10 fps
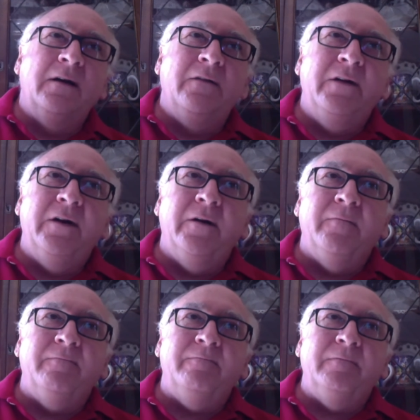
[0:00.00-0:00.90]
They're
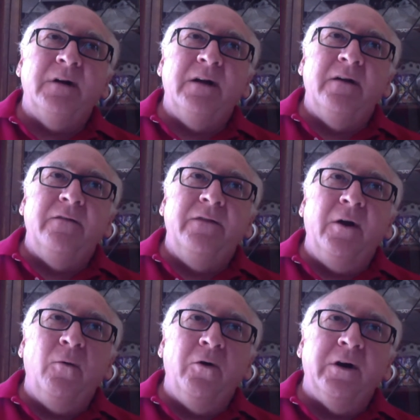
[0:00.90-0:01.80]
they're
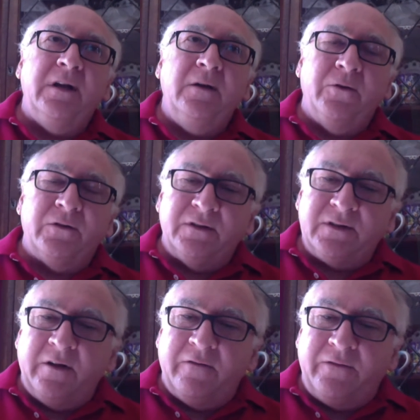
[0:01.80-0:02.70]
working with the
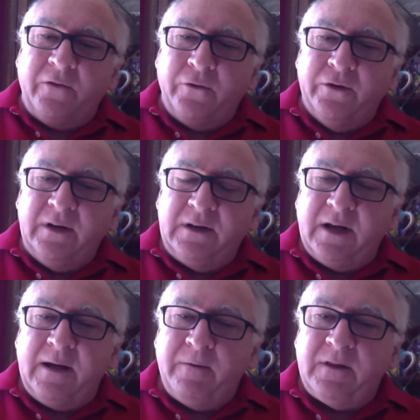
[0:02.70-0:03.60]
self-folding
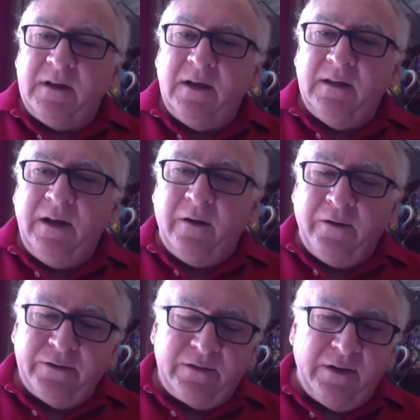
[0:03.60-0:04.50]
type of thing. They
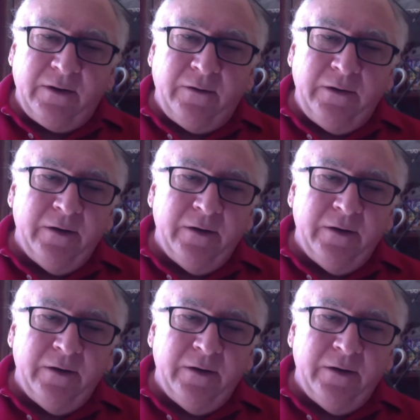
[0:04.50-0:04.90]
also,